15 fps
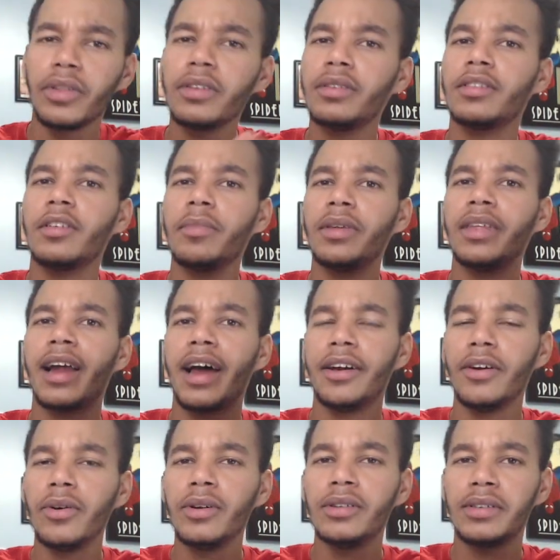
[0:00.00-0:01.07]
This is something that I
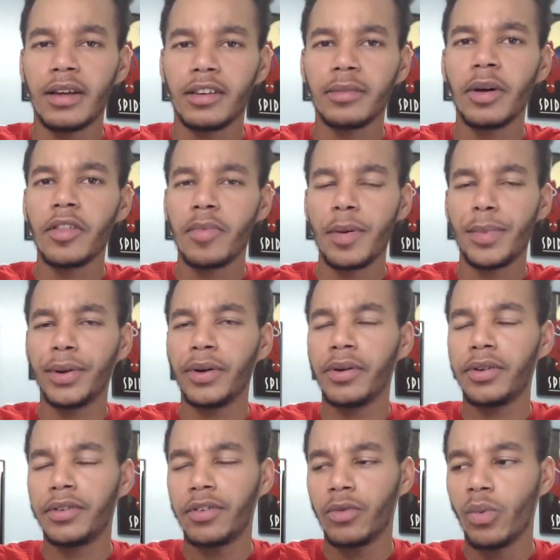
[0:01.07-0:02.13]
noticed and some other people
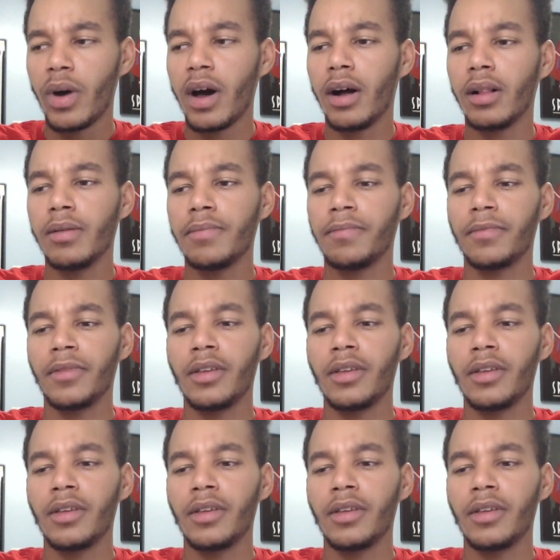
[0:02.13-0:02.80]
noticed as well,